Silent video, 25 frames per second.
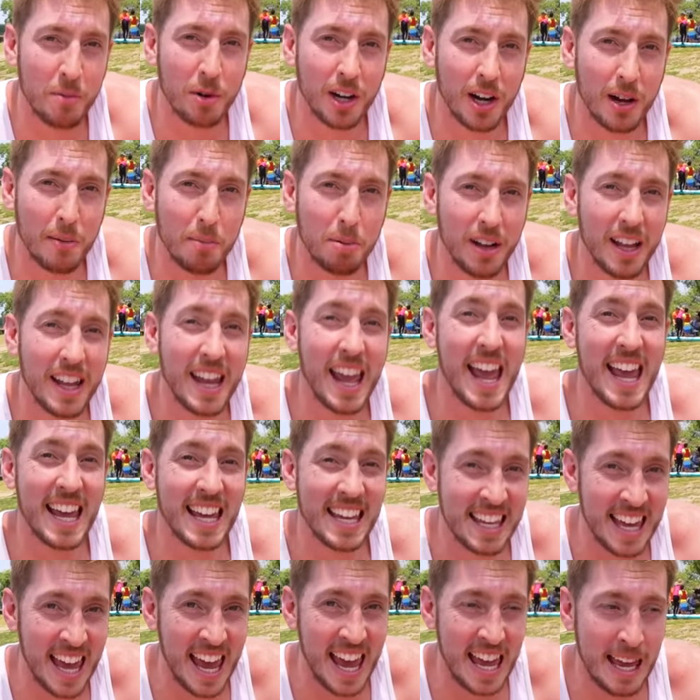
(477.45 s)
We're going to play
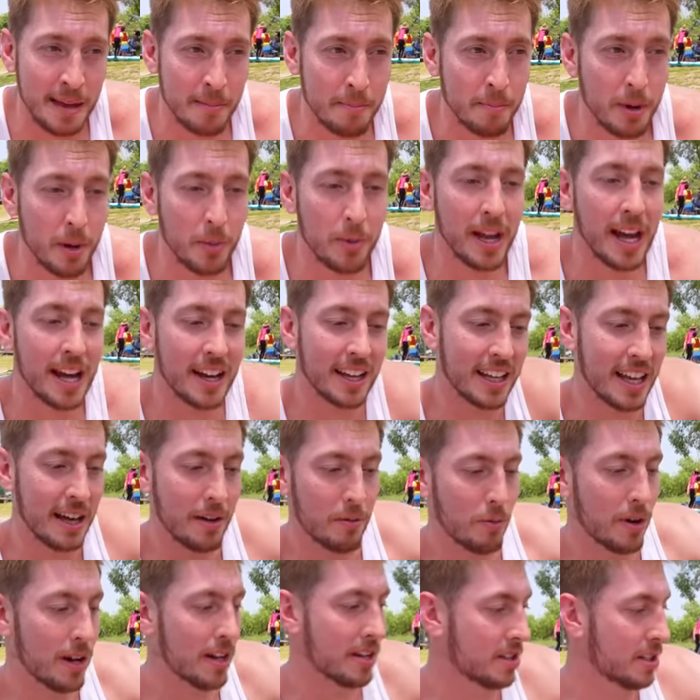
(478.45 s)
a game, but we had to
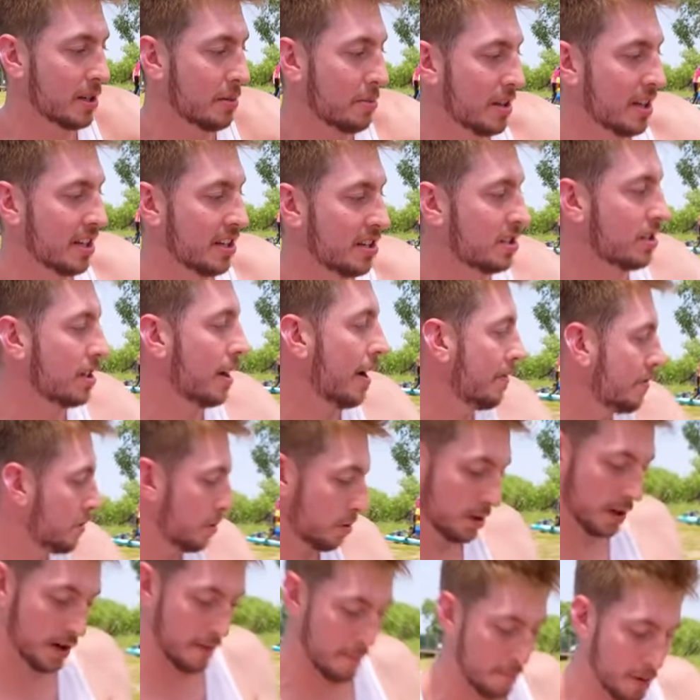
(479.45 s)
get rid of some of the stuff,
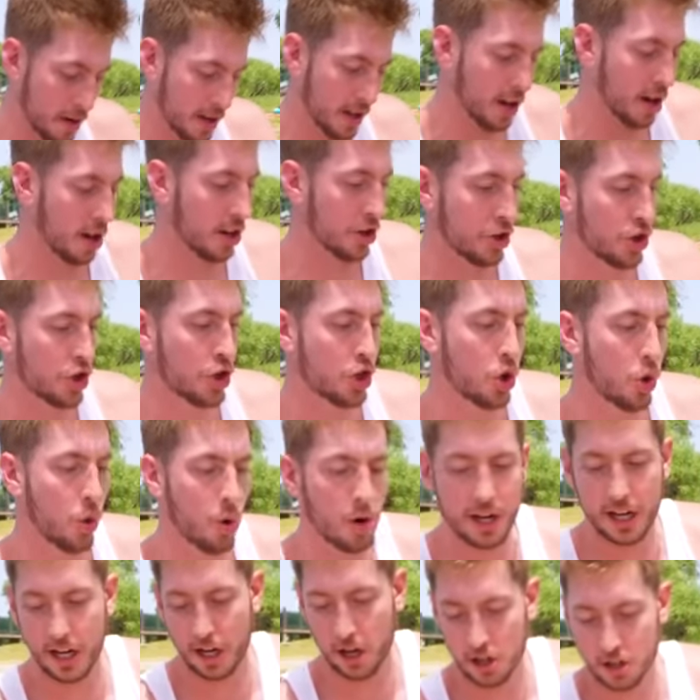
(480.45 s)
so we're going to put it on
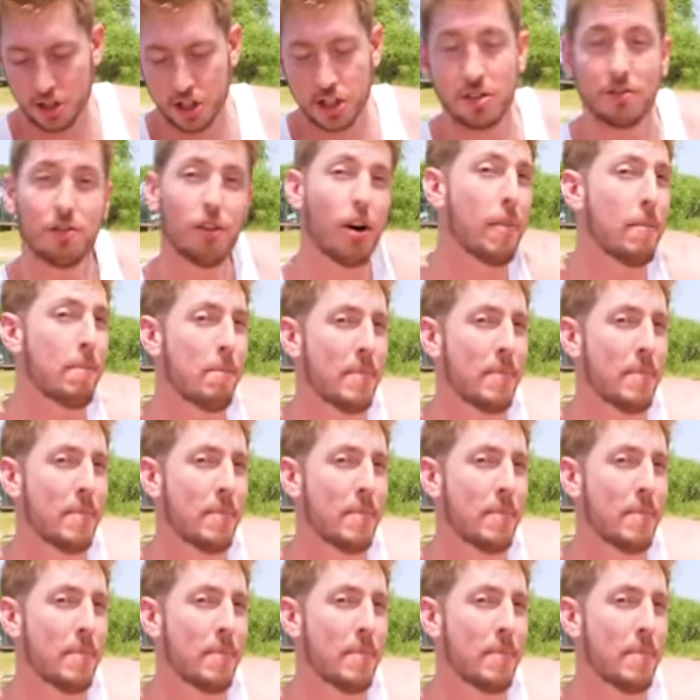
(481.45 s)
shore here just for a